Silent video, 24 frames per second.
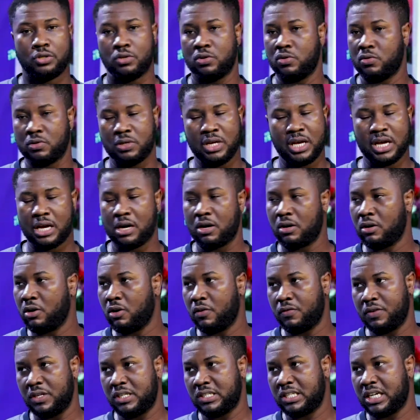So yeah, all
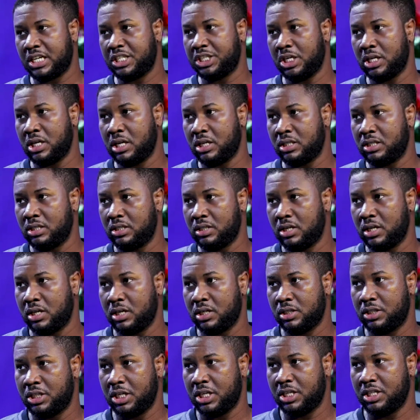of these are
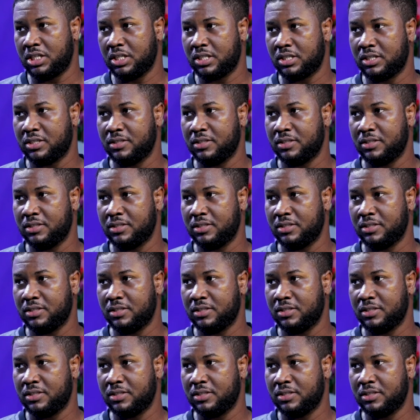changes.